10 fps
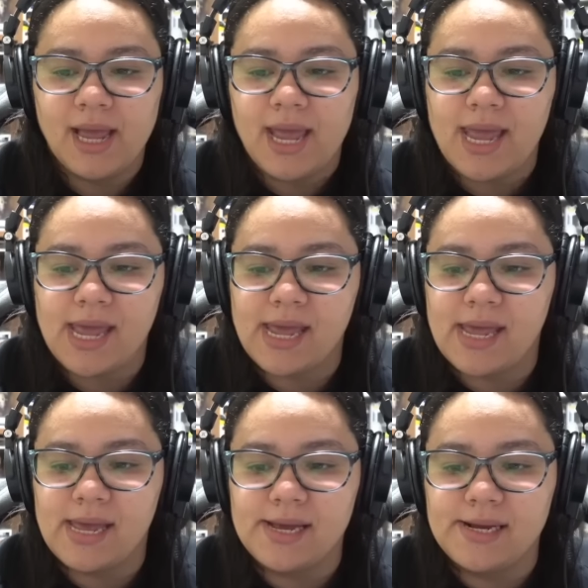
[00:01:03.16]

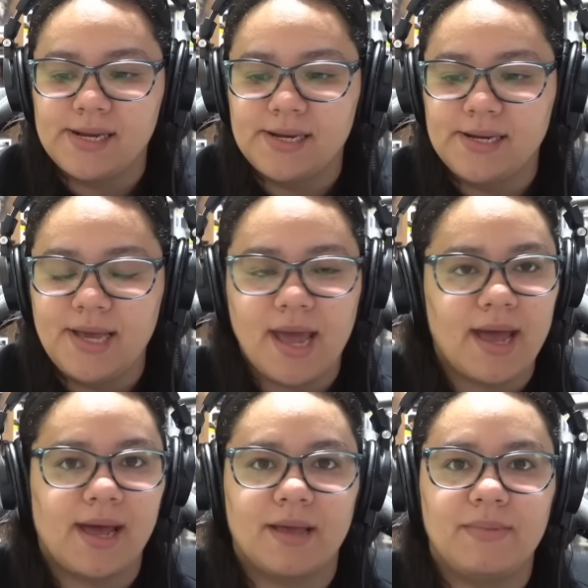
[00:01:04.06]
And yeah,
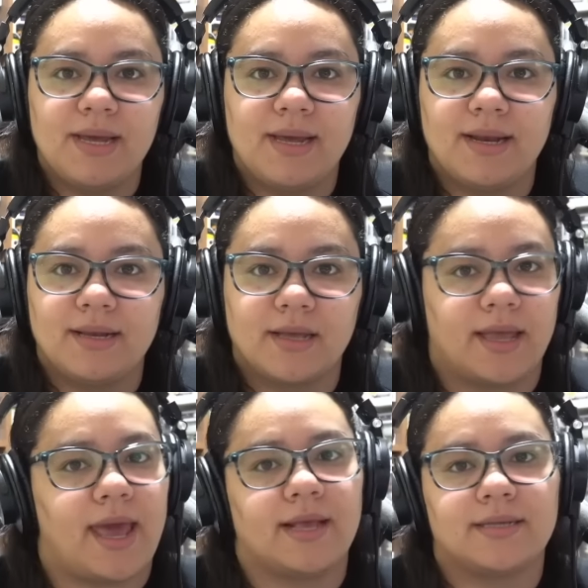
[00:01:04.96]
I mean the
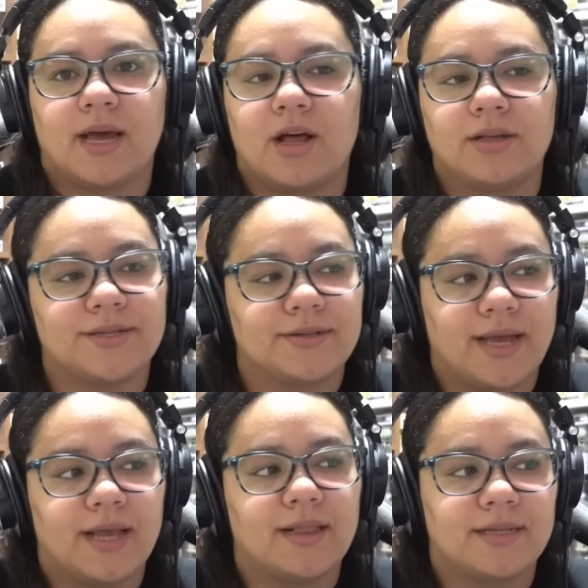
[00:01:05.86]
gays. I also
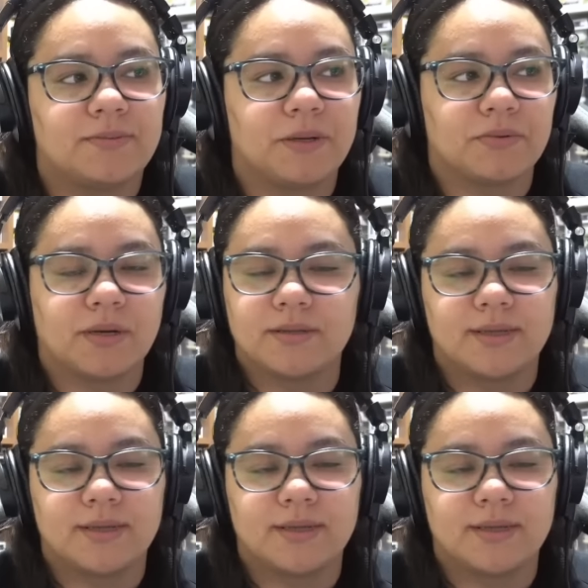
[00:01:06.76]
like. Let's be real.